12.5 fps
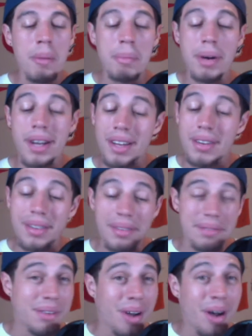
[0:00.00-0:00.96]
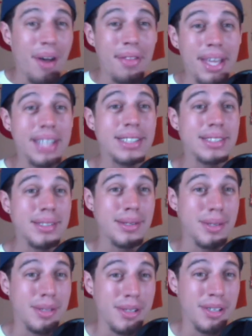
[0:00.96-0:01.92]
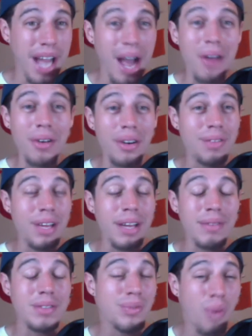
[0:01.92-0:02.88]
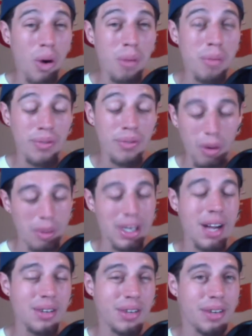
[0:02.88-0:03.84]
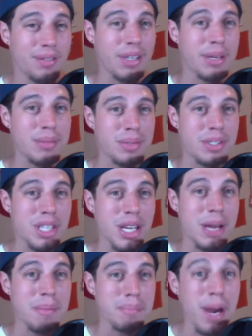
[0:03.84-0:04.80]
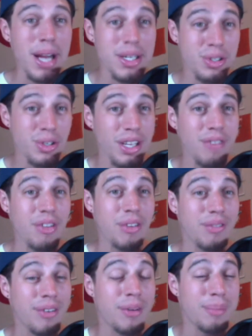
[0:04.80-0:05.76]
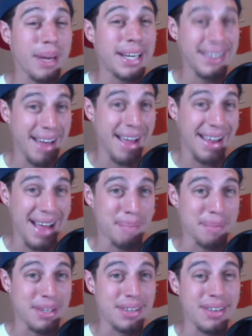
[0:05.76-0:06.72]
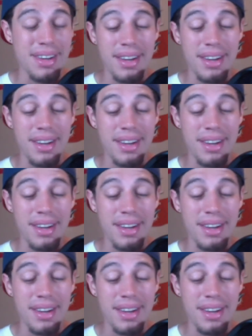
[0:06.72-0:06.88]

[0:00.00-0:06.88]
but all thanks to Calgary Flames form, former Calgary Flames GM Brad Treliving for making that happen.